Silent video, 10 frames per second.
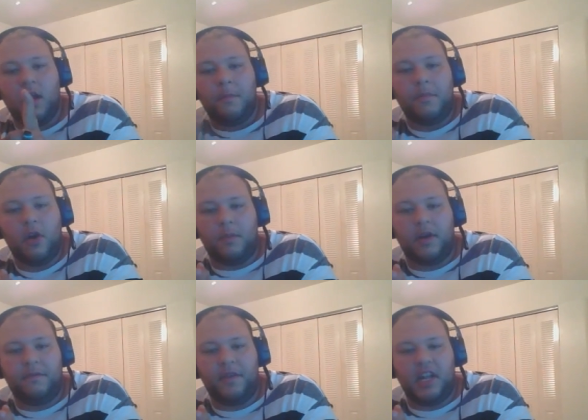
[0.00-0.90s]

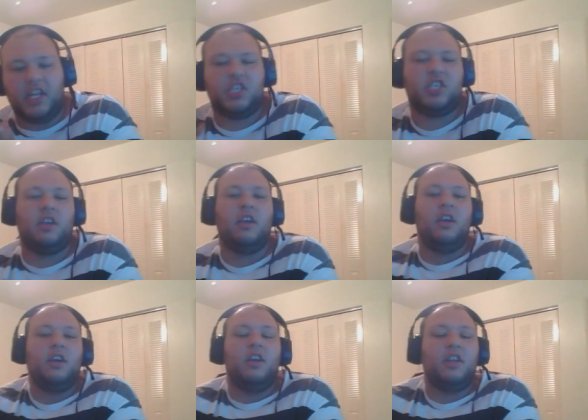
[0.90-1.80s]
Pokemon finished.
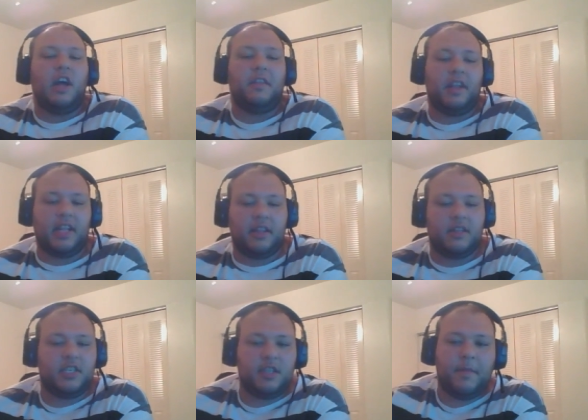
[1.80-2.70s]
I think that's
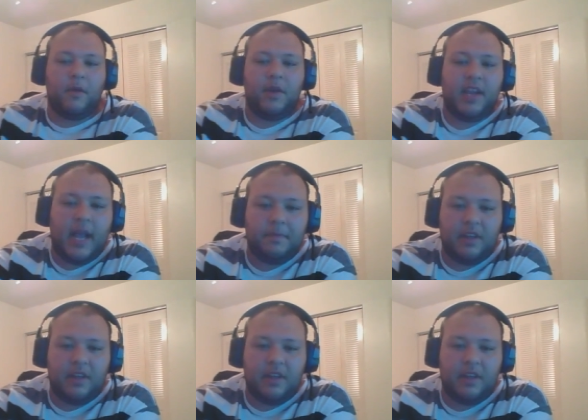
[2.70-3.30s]
just about recap.